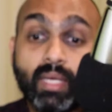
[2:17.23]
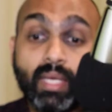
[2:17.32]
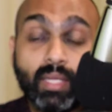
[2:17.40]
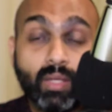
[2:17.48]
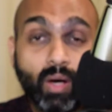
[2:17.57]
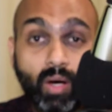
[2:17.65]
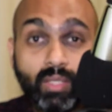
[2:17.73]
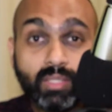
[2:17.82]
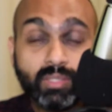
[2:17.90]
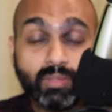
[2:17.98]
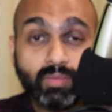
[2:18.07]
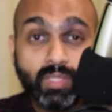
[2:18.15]
In
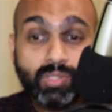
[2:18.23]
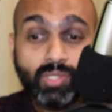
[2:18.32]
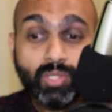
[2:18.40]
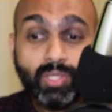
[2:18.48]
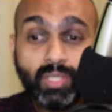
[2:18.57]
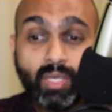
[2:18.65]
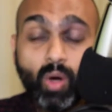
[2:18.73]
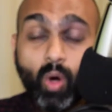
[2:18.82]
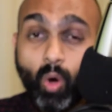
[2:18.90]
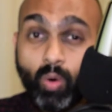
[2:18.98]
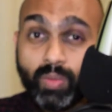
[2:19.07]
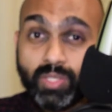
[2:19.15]
August of this year,
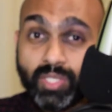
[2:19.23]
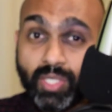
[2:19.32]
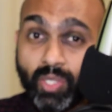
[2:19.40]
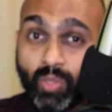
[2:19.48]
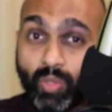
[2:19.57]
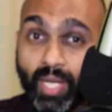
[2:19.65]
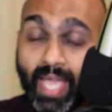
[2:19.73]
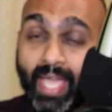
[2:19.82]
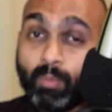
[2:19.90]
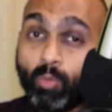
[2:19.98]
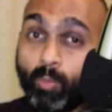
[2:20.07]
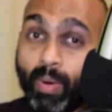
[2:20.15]
Oversecured, a
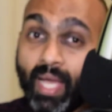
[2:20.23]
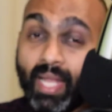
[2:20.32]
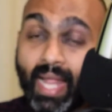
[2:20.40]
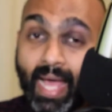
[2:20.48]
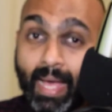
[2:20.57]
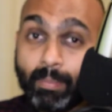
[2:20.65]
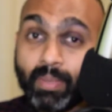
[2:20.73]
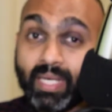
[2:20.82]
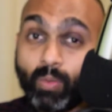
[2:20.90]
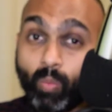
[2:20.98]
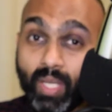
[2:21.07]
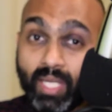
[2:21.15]
mobile app
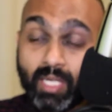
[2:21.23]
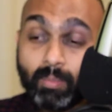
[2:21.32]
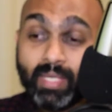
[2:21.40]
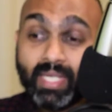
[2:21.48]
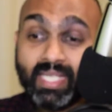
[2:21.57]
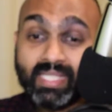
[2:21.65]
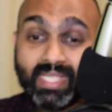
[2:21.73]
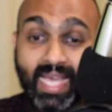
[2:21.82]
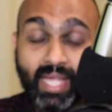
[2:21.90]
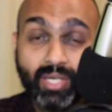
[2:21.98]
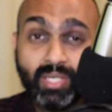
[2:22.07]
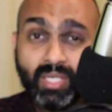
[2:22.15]
vulnerability
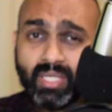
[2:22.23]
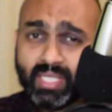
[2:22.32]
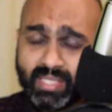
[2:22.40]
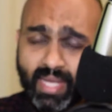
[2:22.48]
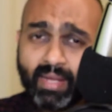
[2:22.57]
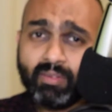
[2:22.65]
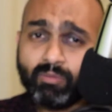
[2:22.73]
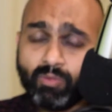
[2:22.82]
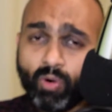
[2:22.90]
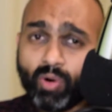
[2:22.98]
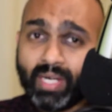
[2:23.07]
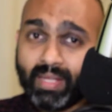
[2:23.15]
scanner designed
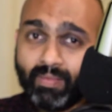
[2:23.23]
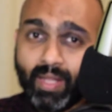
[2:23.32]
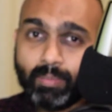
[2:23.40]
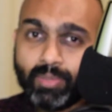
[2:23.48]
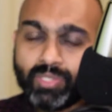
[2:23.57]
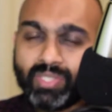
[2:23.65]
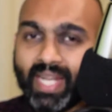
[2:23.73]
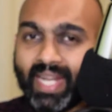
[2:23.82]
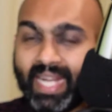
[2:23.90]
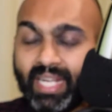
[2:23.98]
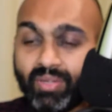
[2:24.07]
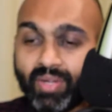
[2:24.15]
for developers and
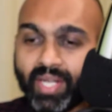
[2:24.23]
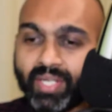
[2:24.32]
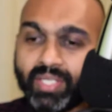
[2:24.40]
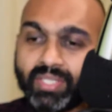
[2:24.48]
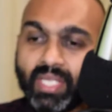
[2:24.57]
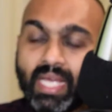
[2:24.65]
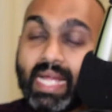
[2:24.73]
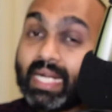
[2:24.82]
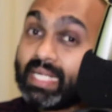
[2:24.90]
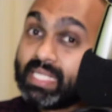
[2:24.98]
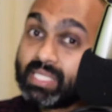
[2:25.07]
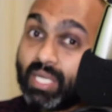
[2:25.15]
integrators,
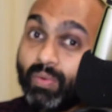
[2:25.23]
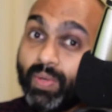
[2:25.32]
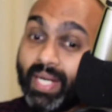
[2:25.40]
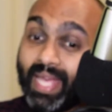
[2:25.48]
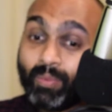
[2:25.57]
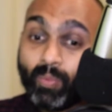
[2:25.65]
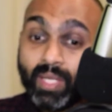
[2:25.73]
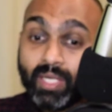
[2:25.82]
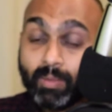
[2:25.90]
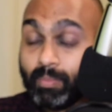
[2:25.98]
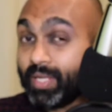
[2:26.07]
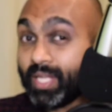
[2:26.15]
discovered a
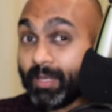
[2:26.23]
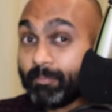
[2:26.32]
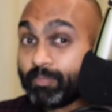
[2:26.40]
vulnerability.